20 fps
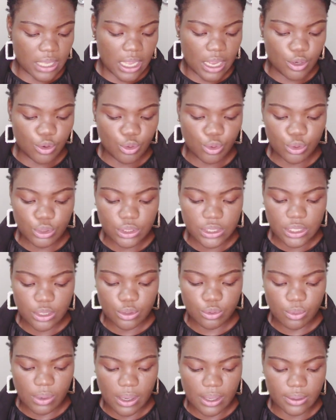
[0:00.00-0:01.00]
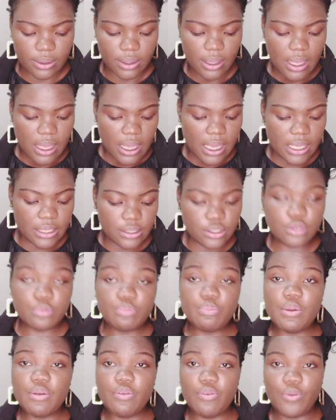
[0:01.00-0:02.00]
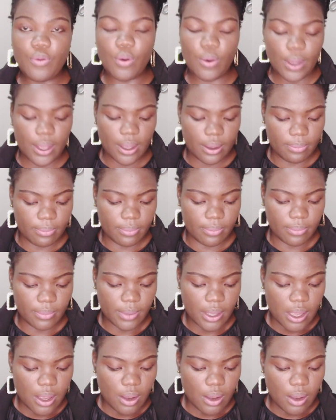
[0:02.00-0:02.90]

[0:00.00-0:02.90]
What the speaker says: anointed one is before him.